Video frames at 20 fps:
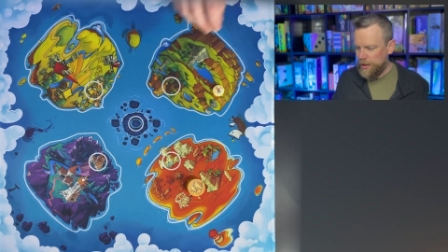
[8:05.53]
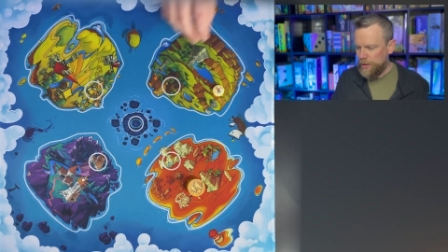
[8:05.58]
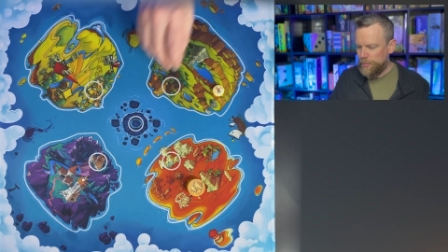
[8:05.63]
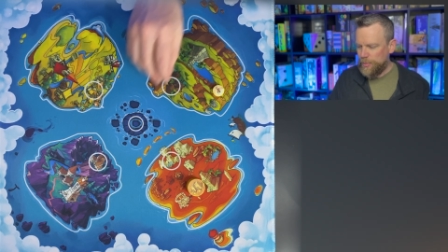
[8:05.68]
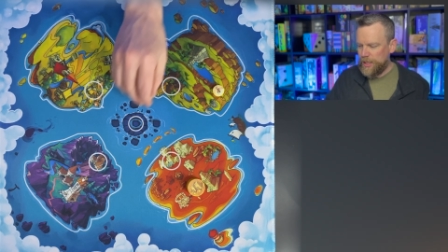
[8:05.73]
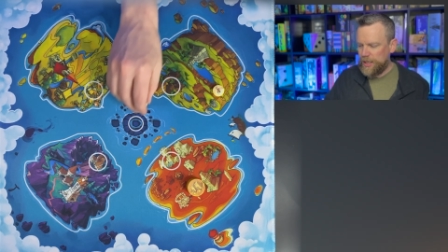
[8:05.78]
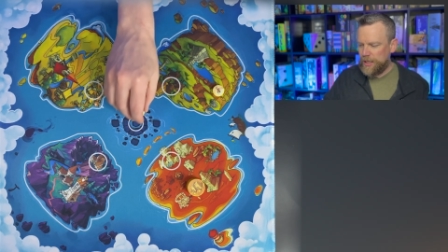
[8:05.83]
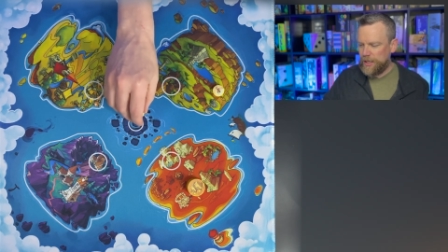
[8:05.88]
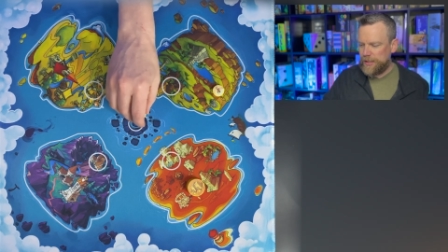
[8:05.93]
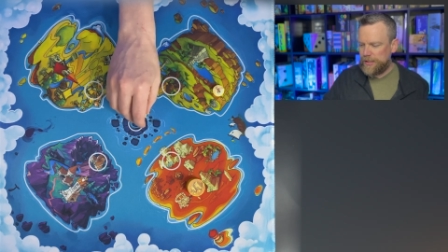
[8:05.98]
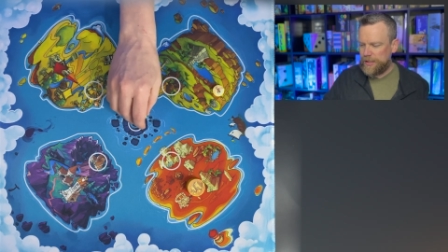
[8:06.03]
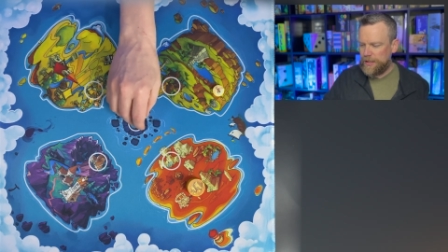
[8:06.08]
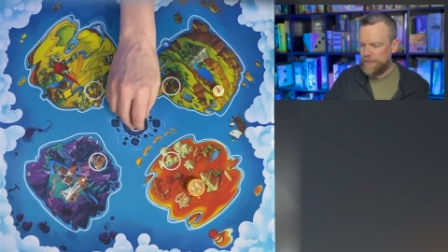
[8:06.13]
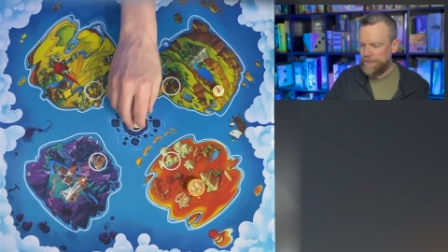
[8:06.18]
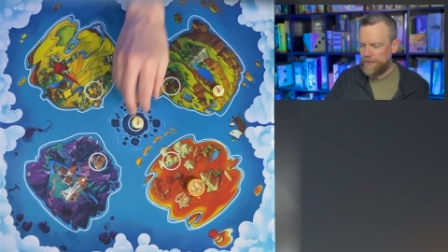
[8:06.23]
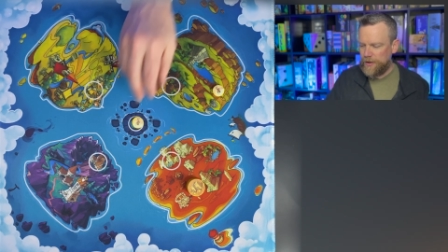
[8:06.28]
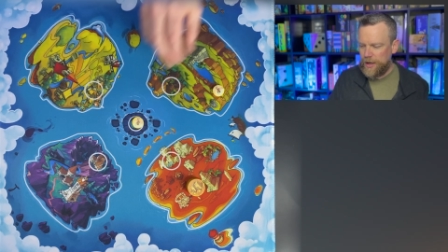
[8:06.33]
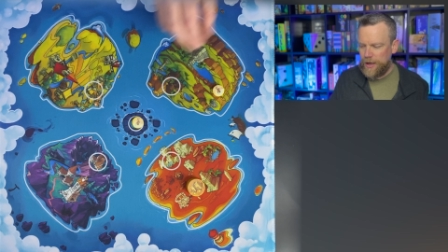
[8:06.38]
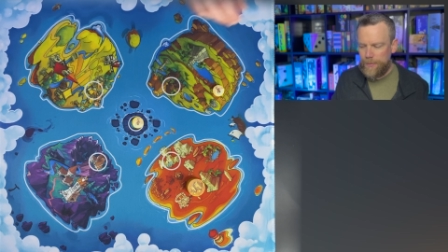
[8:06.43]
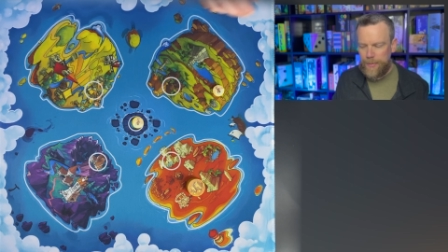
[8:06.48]
because
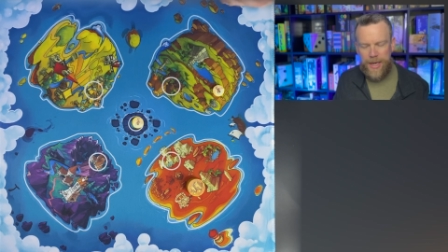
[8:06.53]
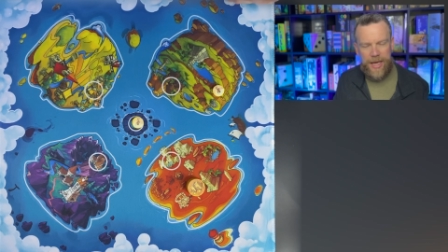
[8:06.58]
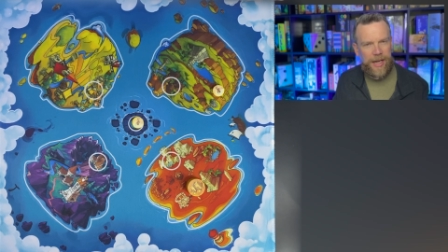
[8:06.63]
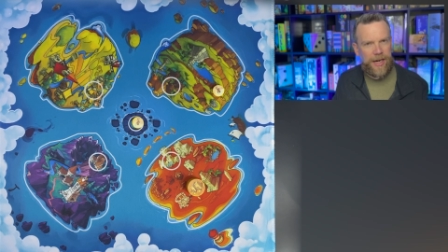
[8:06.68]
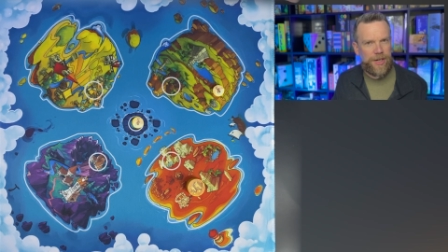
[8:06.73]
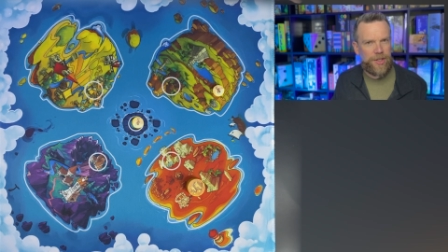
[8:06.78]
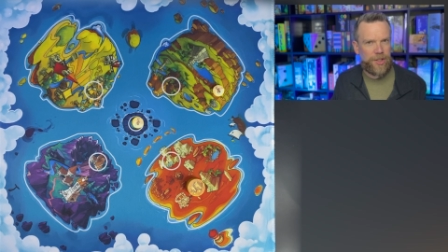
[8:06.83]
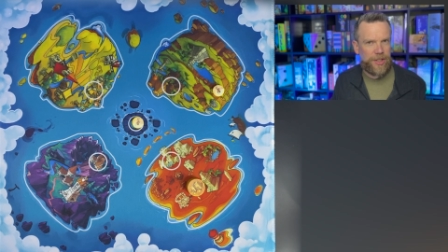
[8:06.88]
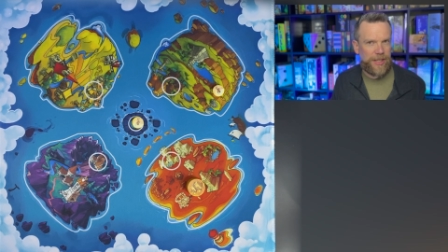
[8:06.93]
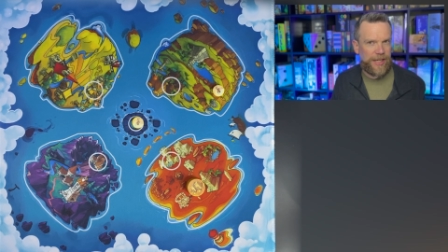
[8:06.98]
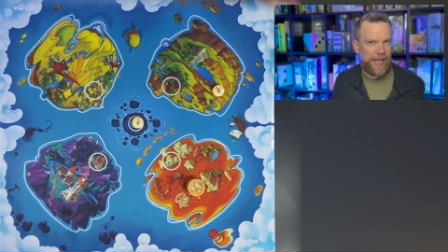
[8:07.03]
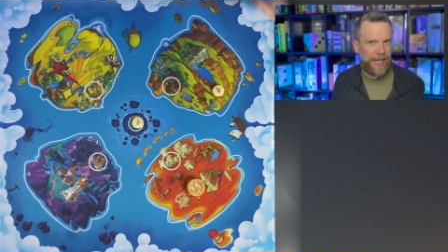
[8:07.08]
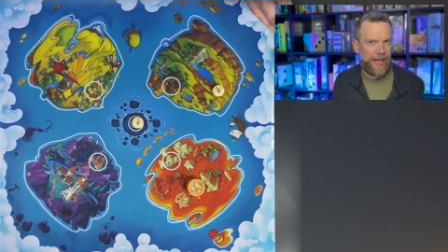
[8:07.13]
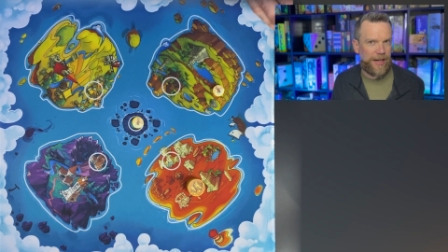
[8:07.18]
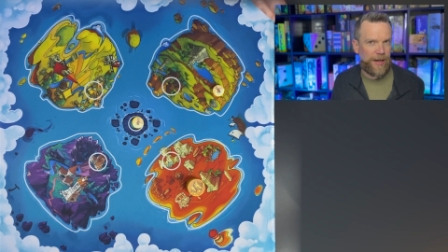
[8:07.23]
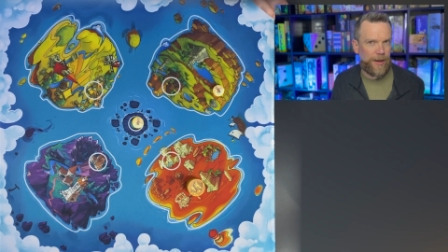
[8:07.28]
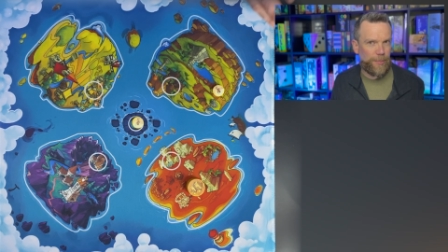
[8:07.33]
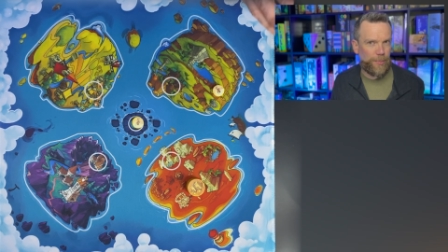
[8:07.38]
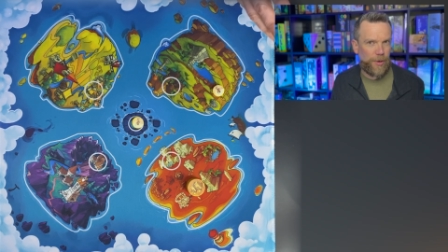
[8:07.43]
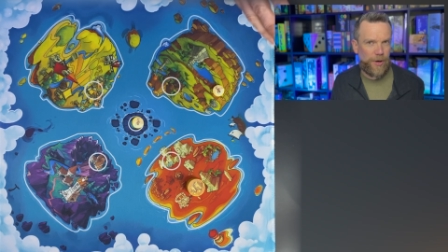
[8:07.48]
if I manage to
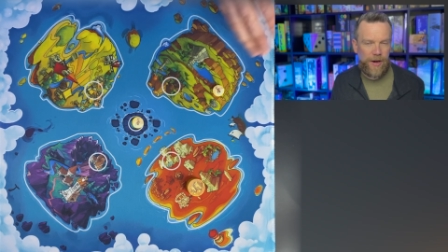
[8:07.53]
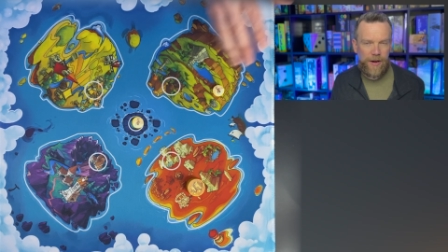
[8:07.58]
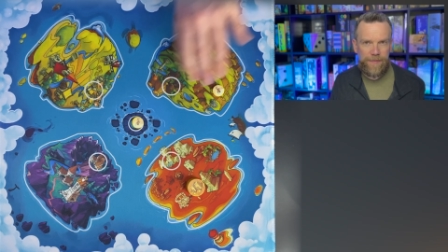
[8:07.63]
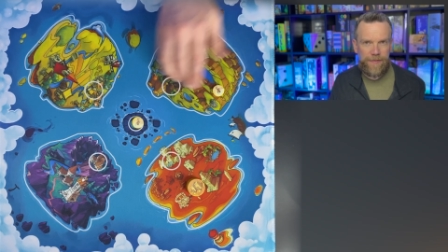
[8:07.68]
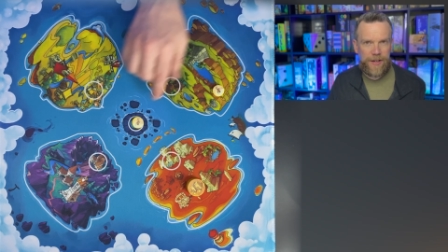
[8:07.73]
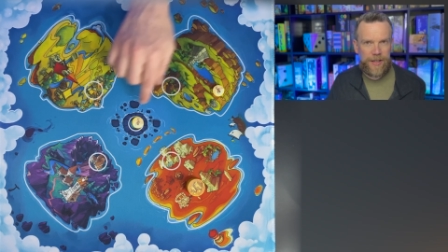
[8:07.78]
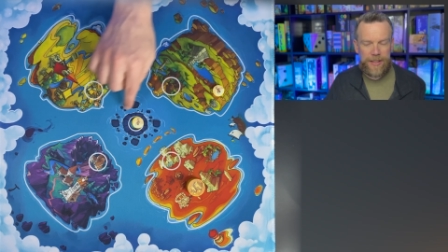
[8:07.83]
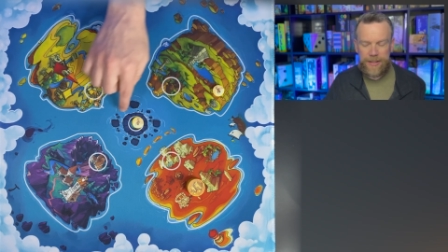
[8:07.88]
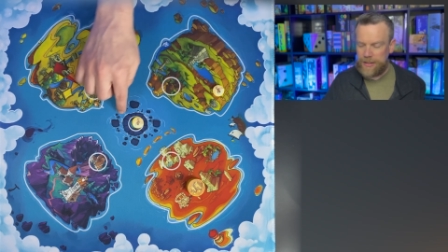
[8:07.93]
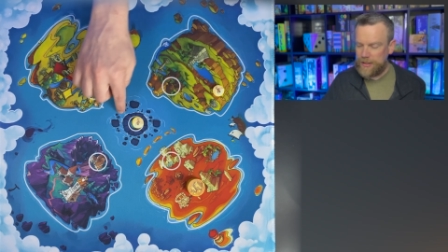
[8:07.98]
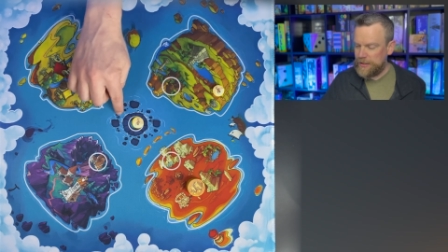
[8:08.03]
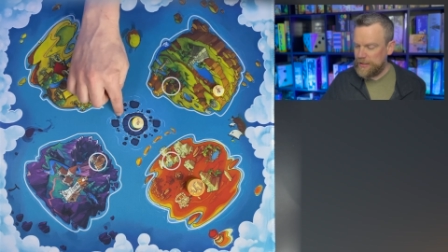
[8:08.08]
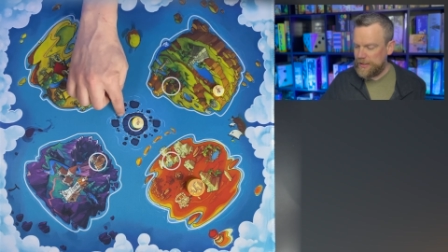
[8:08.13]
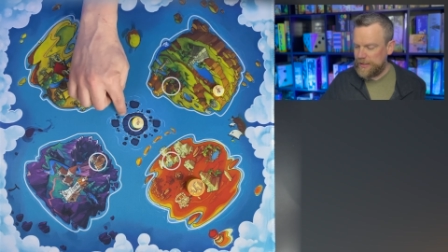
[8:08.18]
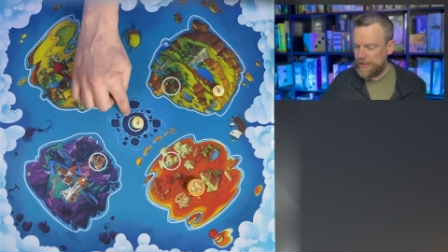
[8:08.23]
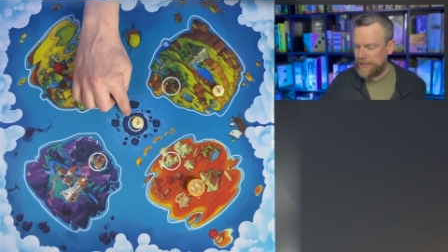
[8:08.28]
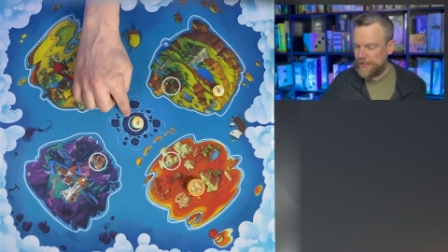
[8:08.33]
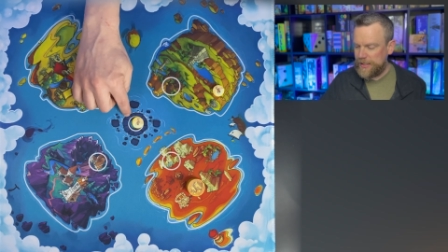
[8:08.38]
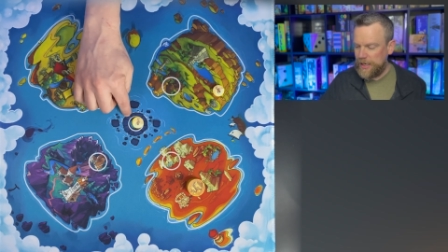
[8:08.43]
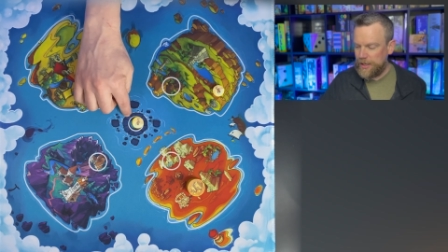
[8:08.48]
get a profit into this
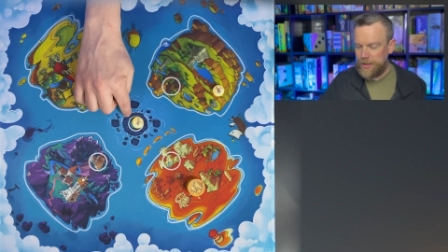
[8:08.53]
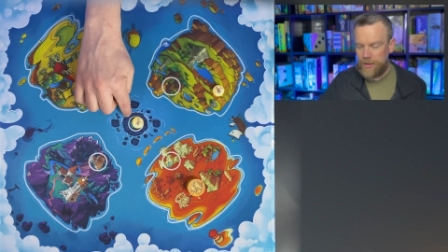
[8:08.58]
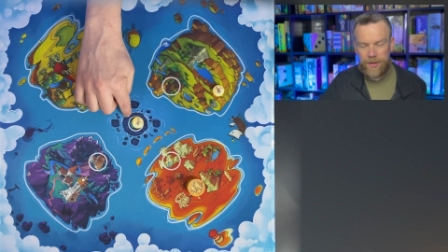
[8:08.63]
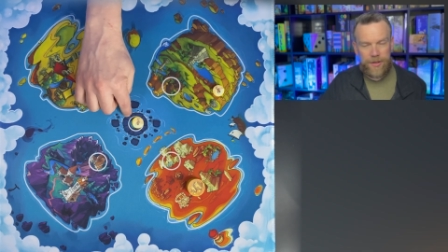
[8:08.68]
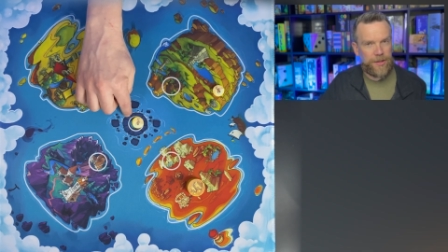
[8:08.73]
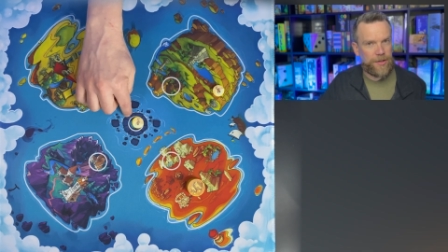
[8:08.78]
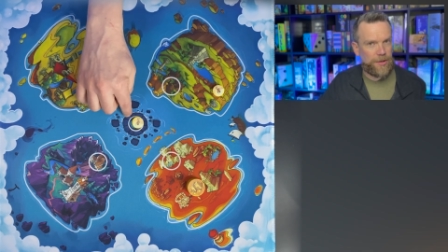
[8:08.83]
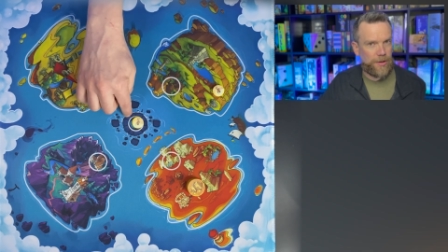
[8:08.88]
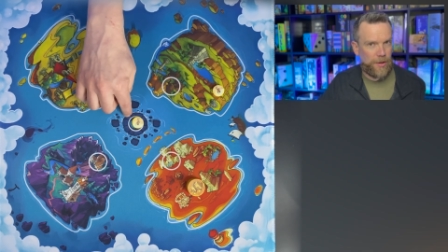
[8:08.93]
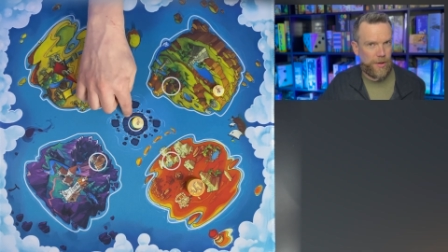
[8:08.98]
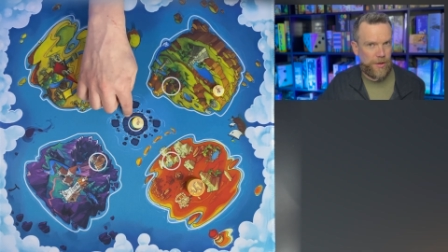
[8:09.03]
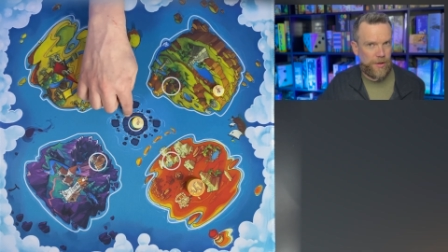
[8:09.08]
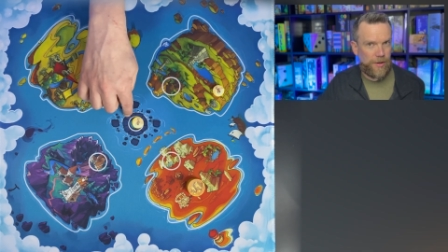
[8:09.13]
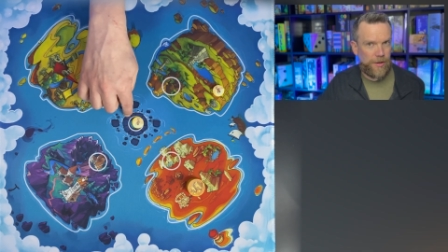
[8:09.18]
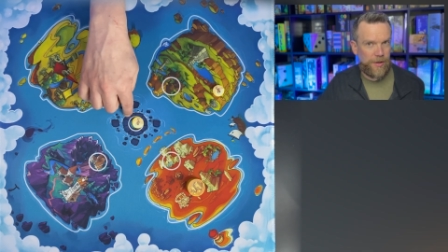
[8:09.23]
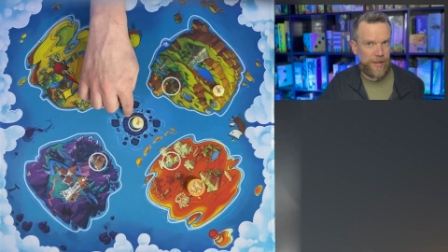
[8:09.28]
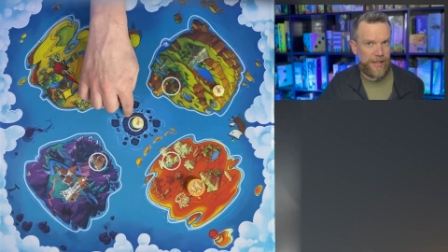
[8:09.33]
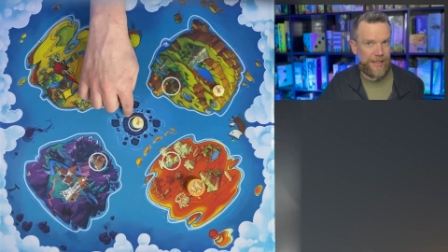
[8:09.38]
center circle,